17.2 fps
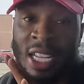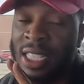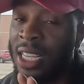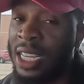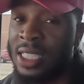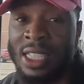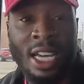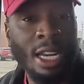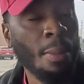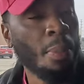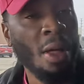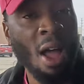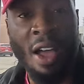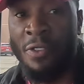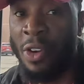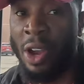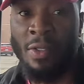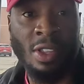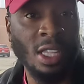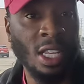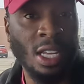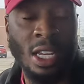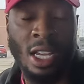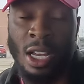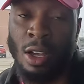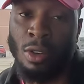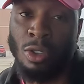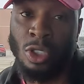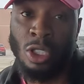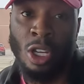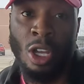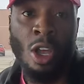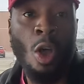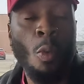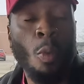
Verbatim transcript: It does not apply for everything else.